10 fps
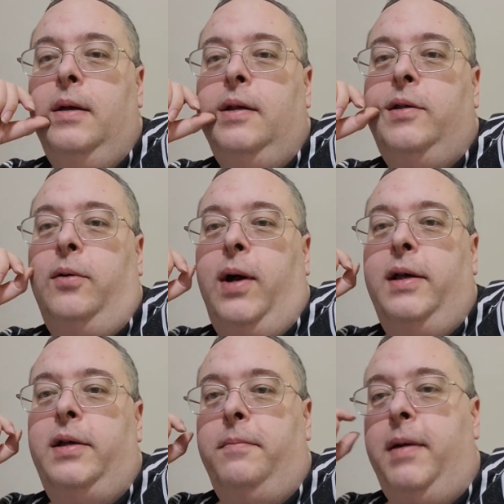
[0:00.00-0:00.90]
So I
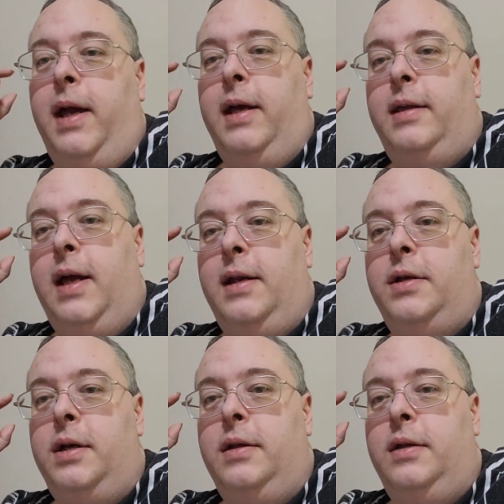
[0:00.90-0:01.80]
should pay
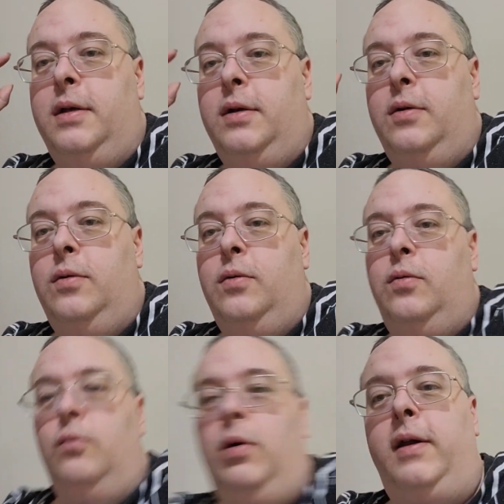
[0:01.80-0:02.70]
attention to
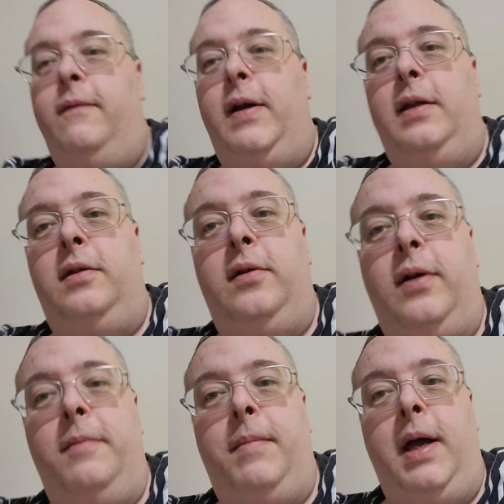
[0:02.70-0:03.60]
what events
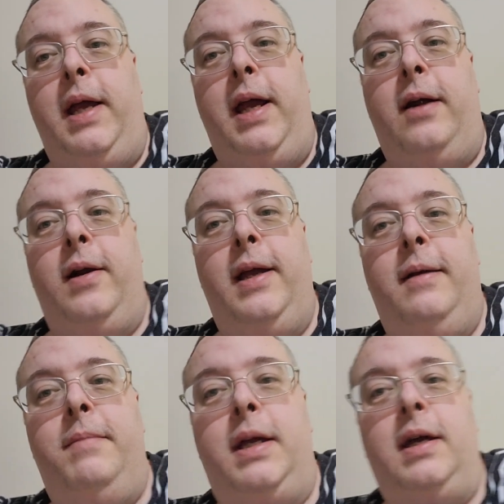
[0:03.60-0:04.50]
are in my
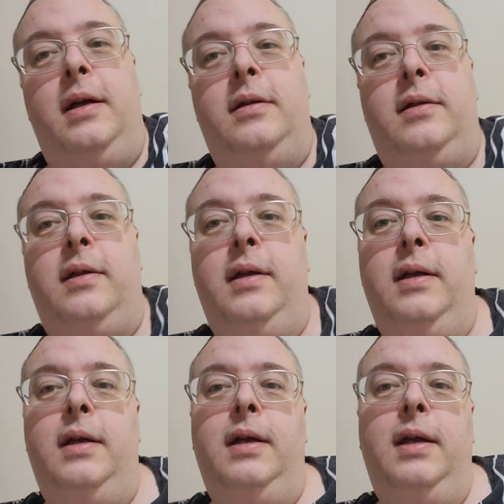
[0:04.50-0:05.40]
area because,
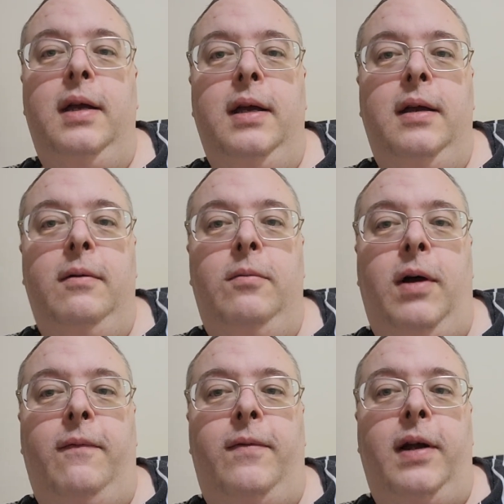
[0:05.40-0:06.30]

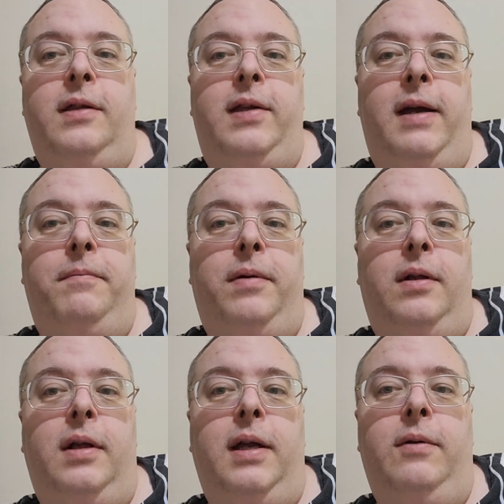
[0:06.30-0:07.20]
well, for
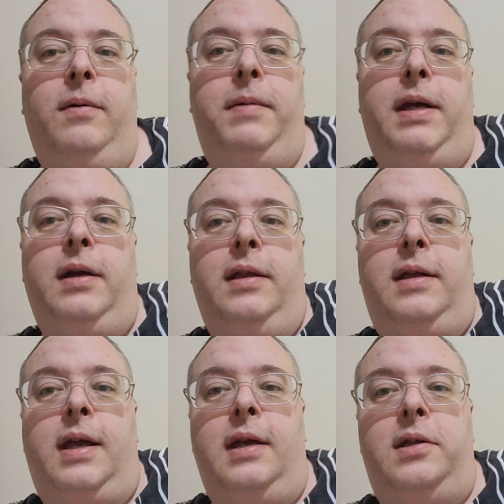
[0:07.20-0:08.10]
example, it would be good
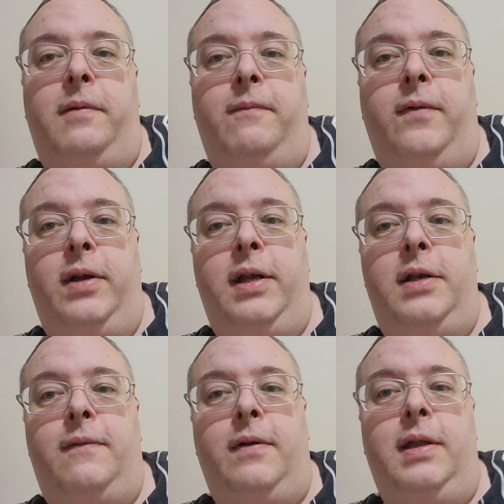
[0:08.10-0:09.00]
to get some
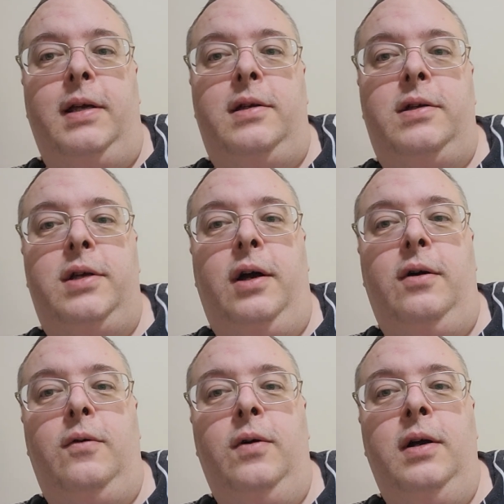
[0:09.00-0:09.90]
footage for this
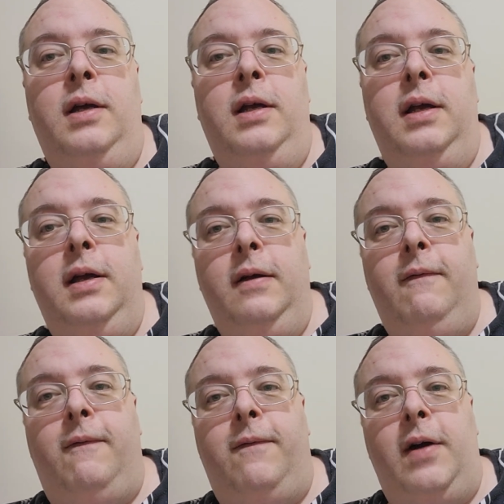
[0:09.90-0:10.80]
show
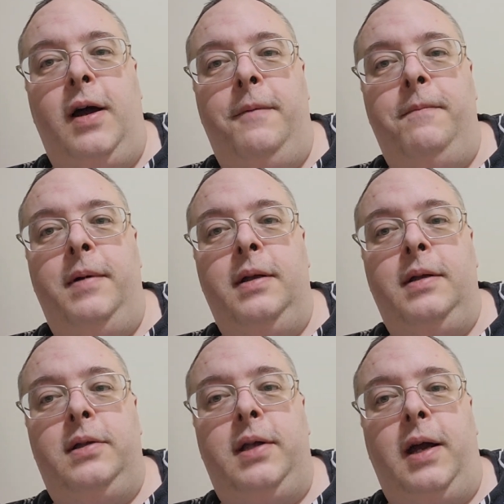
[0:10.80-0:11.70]
from
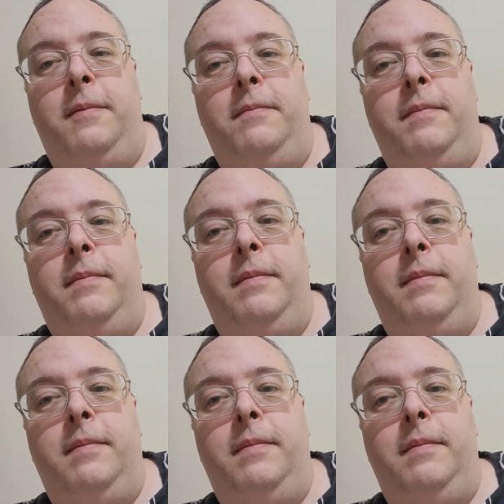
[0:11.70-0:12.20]
some